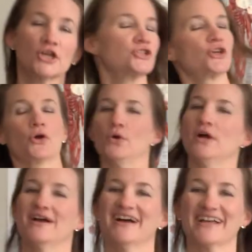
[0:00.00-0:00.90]
So
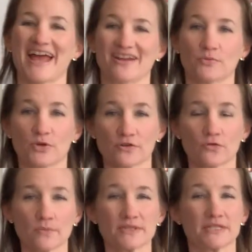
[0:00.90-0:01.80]
again,
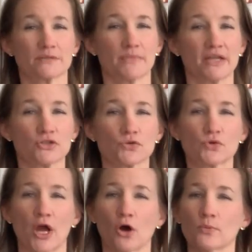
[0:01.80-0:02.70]
piriformis is meant to
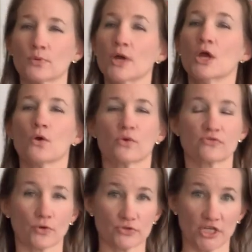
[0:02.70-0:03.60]
help with
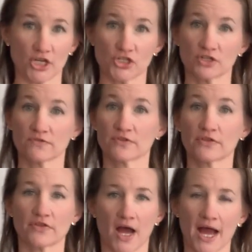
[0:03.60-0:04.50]
rotation of the
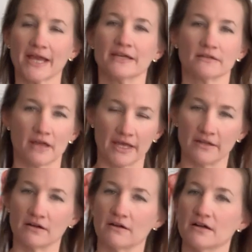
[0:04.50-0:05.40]
thigh
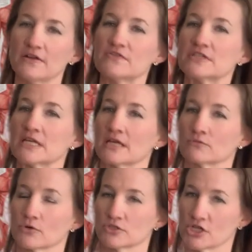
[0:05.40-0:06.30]
and lifting and
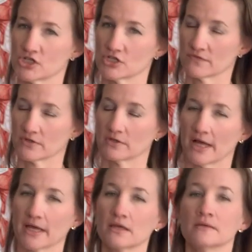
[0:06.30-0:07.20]
rotation of the
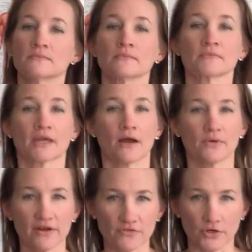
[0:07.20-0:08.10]
leg.
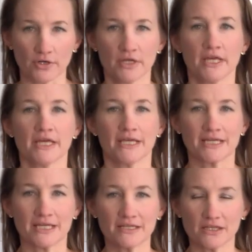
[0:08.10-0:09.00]
However,
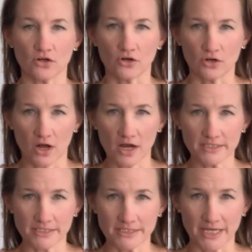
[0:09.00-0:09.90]
it can get locked
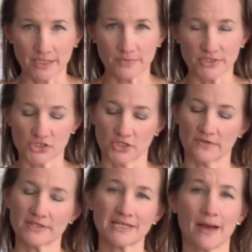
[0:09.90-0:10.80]
in a tight position,
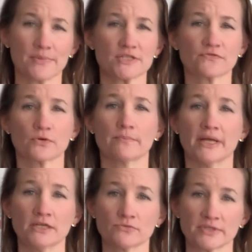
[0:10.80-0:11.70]
and this happens for
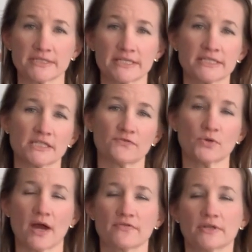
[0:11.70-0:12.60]
many reasons. If you
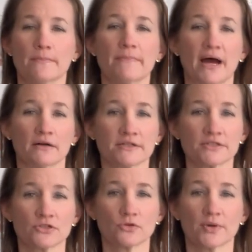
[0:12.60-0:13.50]
have an
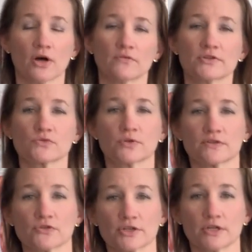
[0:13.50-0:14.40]
imbalance in your pelvis, one
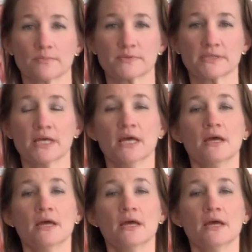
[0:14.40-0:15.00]
of your hips